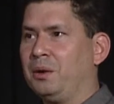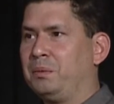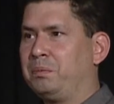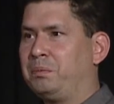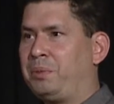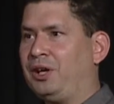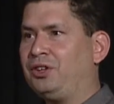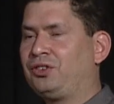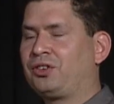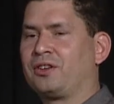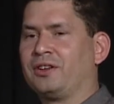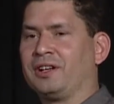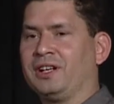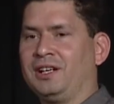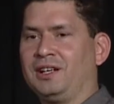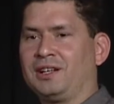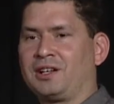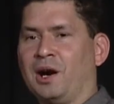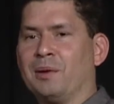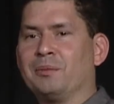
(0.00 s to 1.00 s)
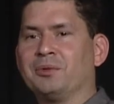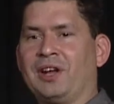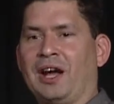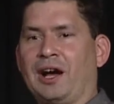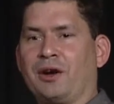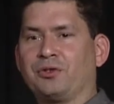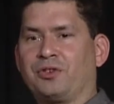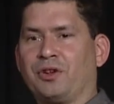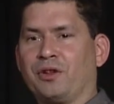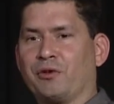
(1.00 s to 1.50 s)
basically come
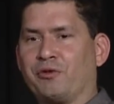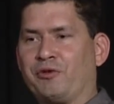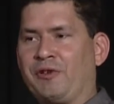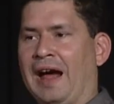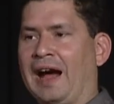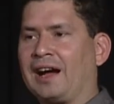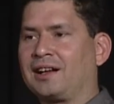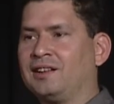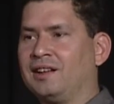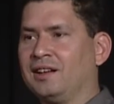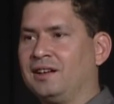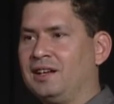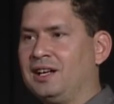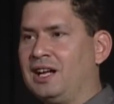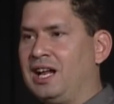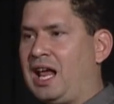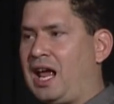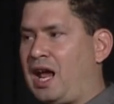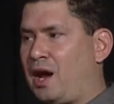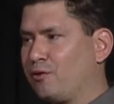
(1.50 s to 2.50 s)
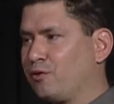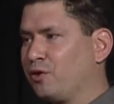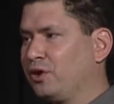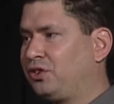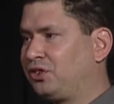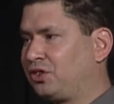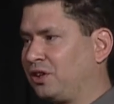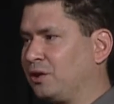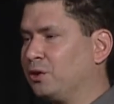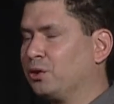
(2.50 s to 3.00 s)
down to the fact that every
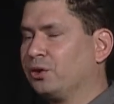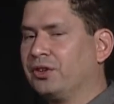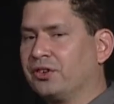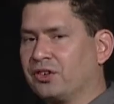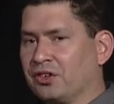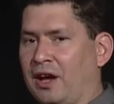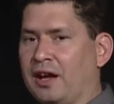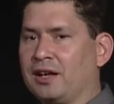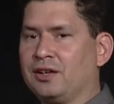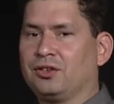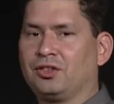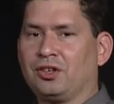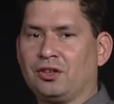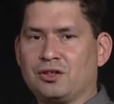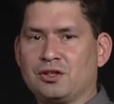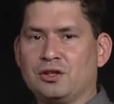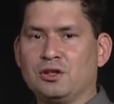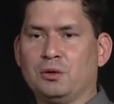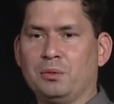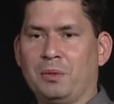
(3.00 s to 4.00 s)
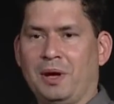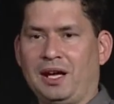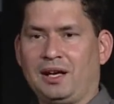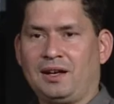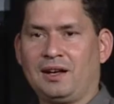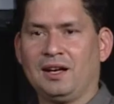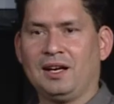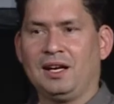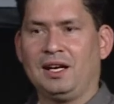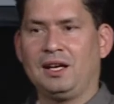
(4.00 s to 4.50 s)
single design decision you
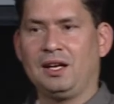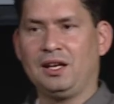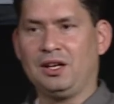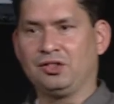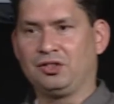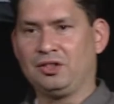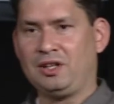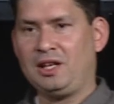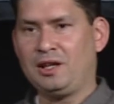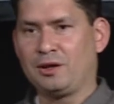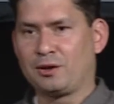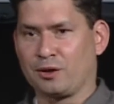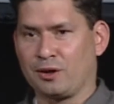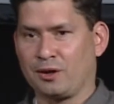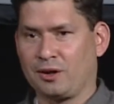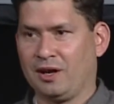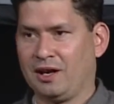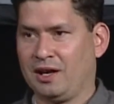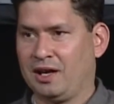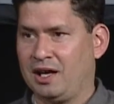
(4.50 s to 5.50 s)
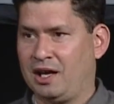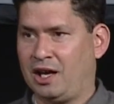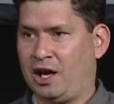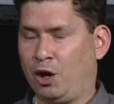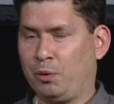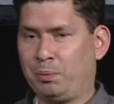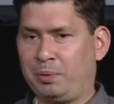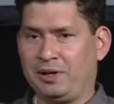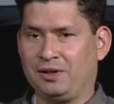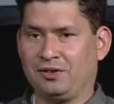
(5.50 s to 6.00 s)
make is either
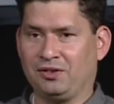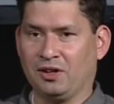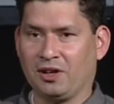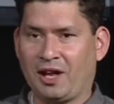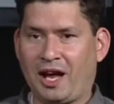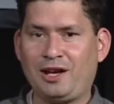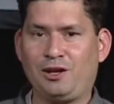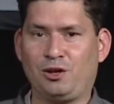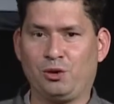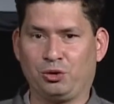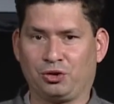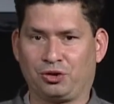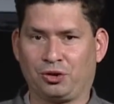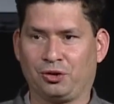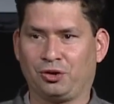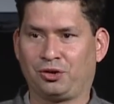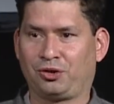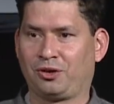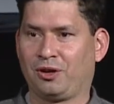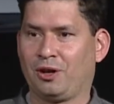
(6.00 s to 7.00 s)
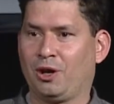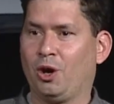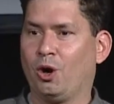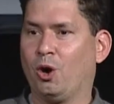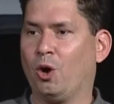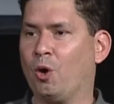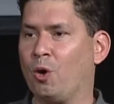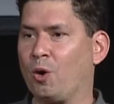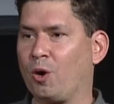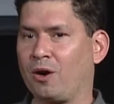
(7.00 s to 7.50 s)
helping delight users
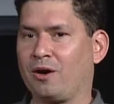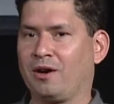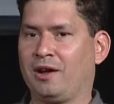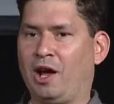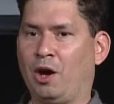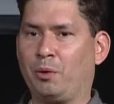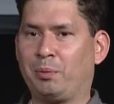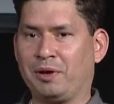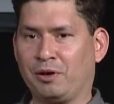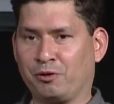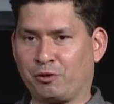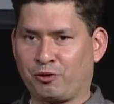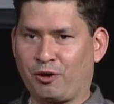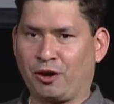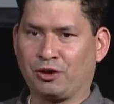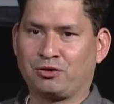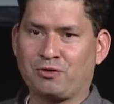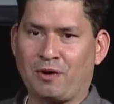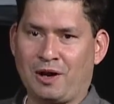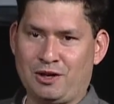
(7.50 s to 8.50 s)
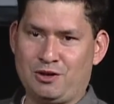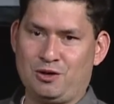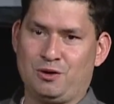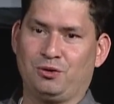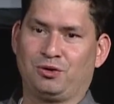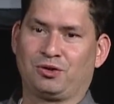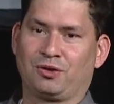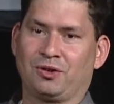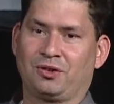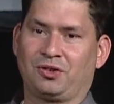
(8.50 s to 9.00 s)
or helping frustrate
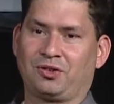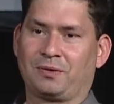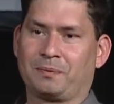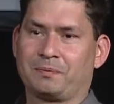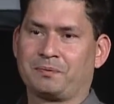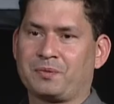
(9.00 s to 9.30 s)
users,